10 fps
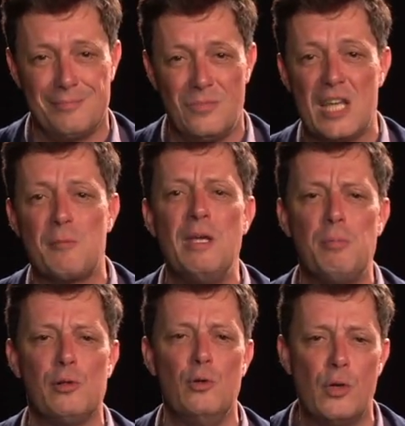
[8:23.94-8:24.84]
As
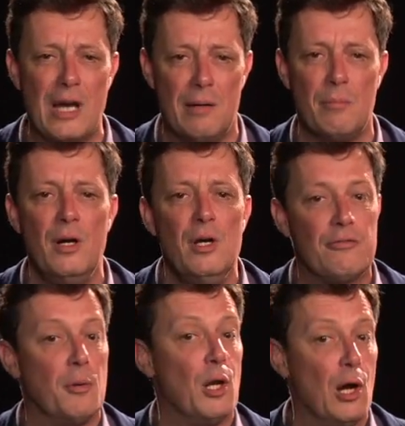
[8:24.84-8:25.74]
people who come
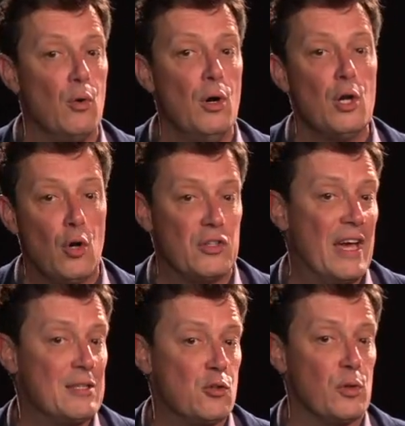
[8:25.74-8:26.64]
from a low
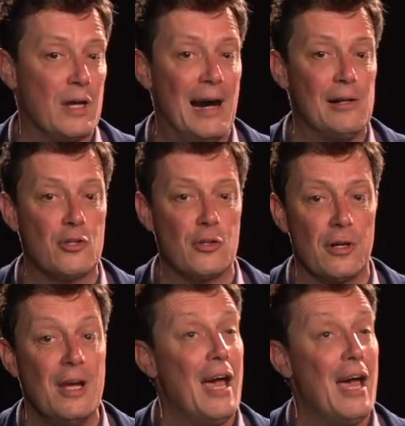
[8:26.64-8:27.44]
contextual culture,